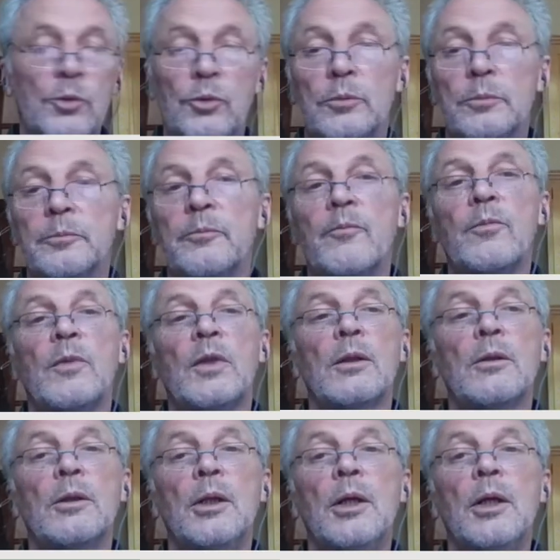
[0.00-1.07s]
to you.
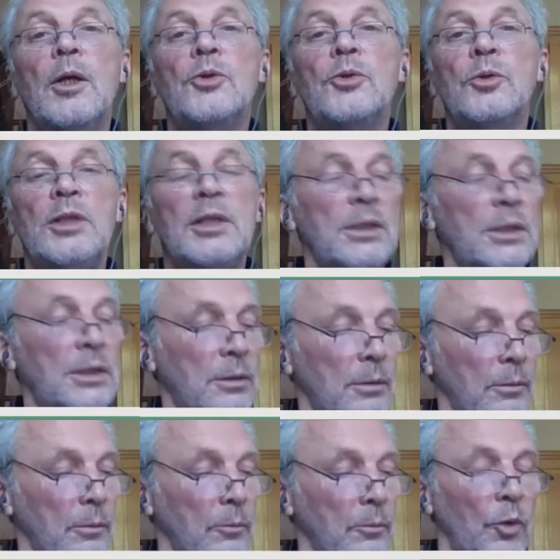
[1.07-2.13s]
So this
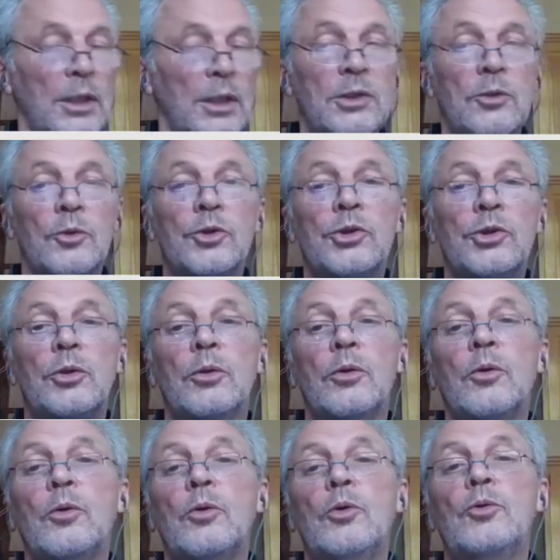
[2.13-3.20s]
more or less
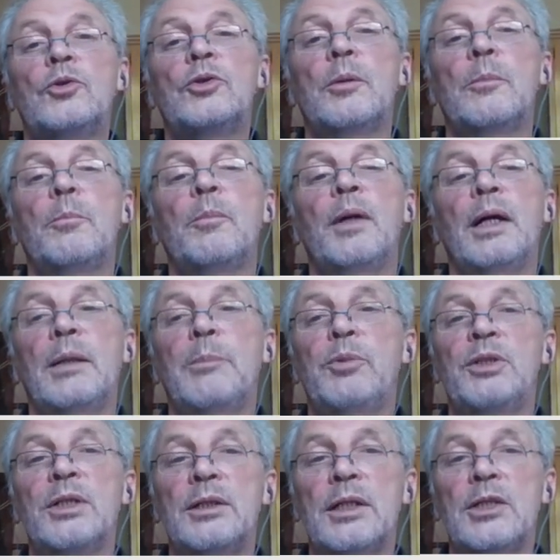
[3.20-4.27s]
concludes my
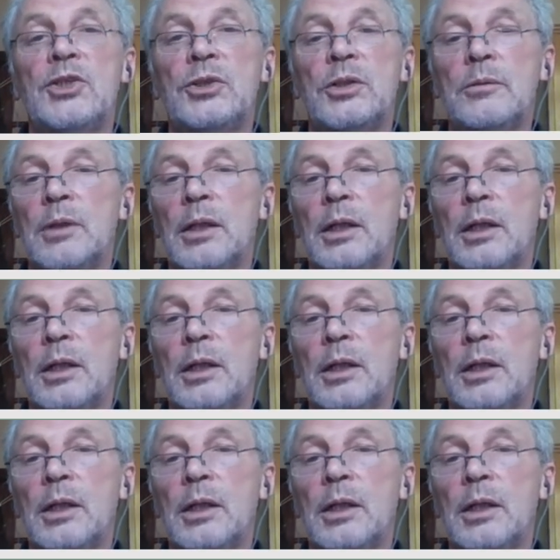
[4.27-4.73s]
presentation.